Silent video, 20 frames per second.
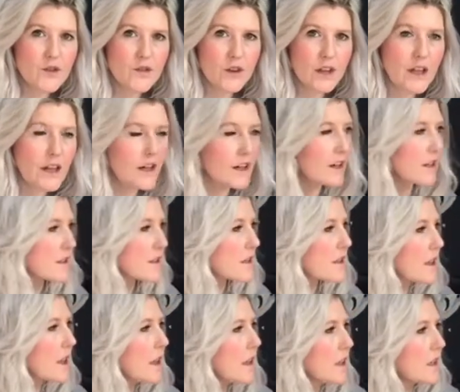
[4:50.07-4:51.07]
3 years.
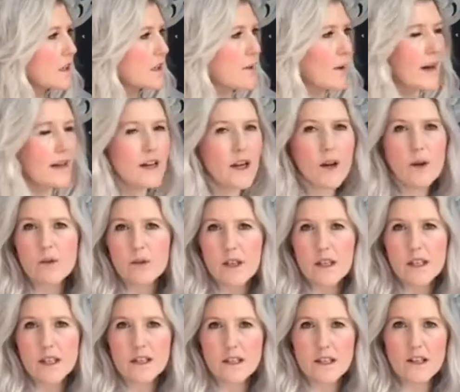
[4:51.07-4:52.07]
So I know that
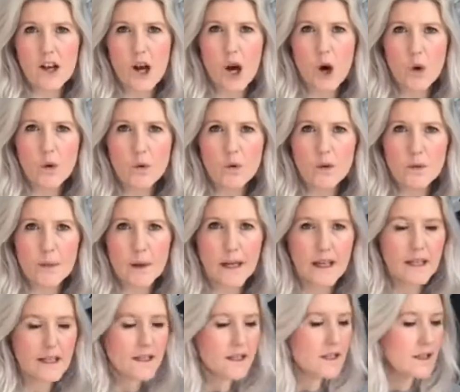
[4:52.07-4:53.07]
it's an old
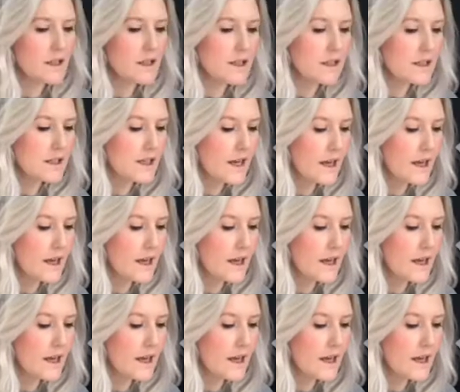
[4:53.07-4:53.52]
piece that's